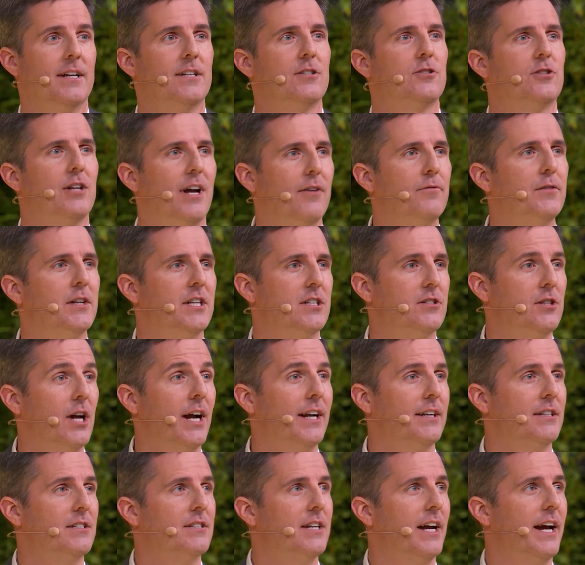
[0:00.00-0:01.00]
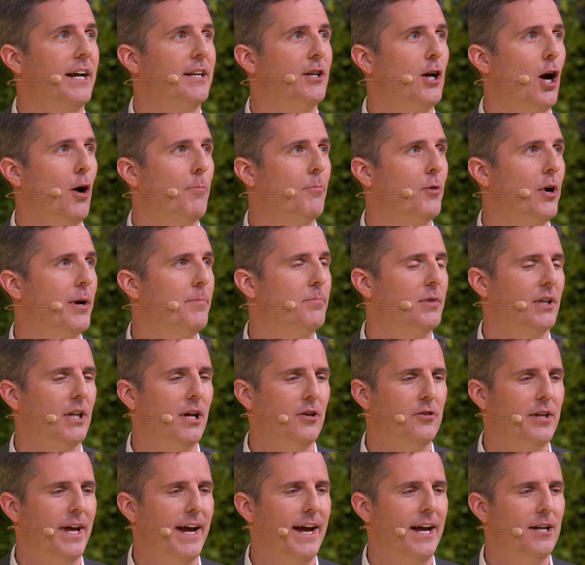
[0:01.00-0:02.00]
Stuff it is not designed to operate
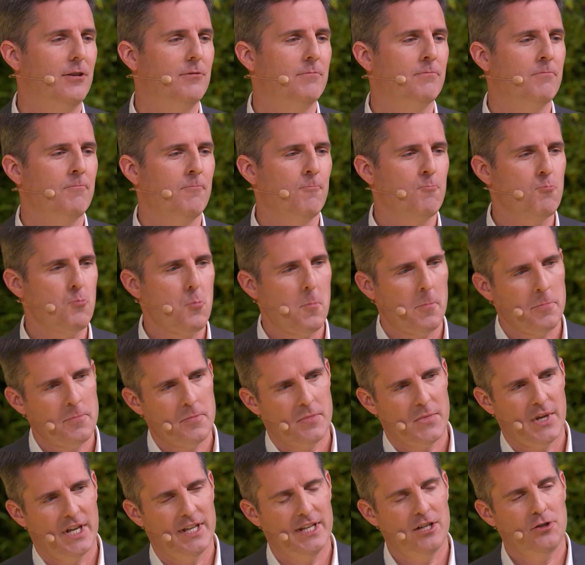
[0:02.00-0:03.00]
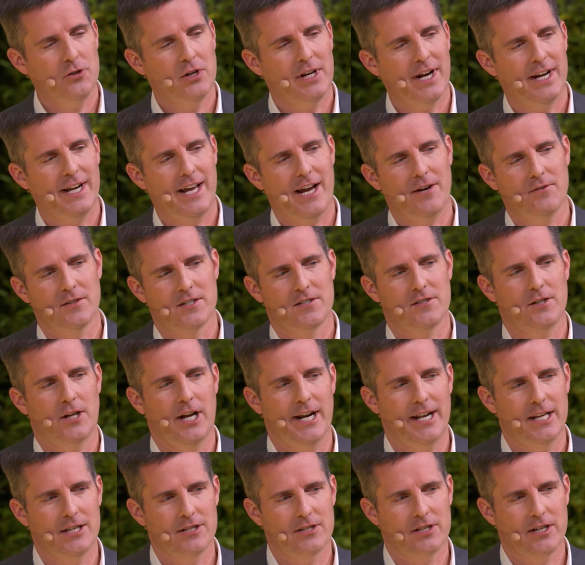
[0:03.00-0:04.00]
below that. And then you kind of have a
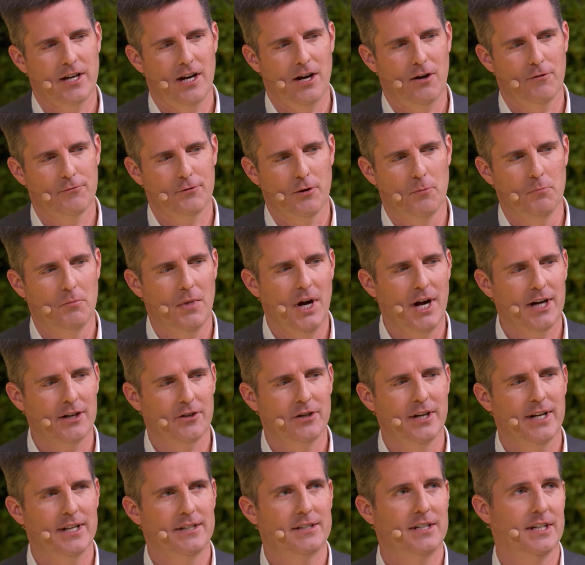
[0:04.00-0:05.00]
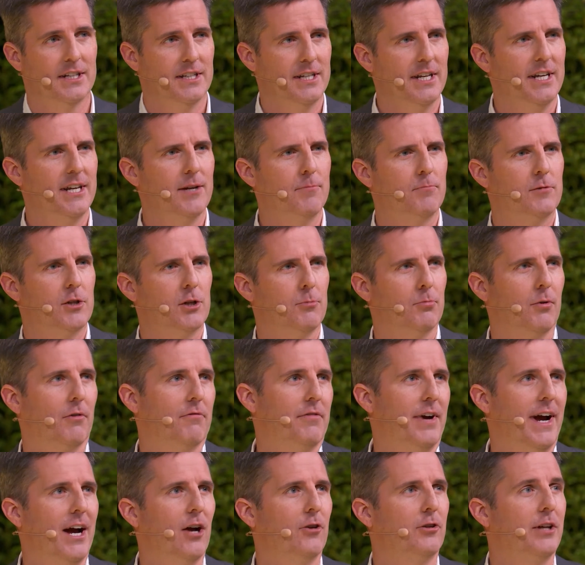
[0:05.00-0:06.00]
sliding scale from moderate to deep to
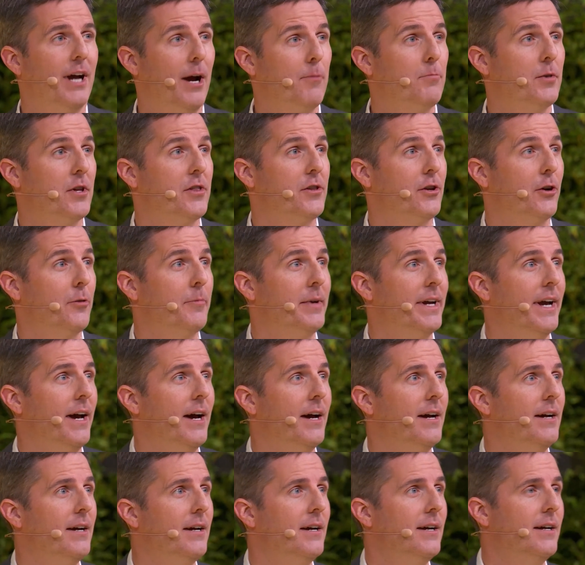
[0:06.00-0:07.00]
profound hypothermia.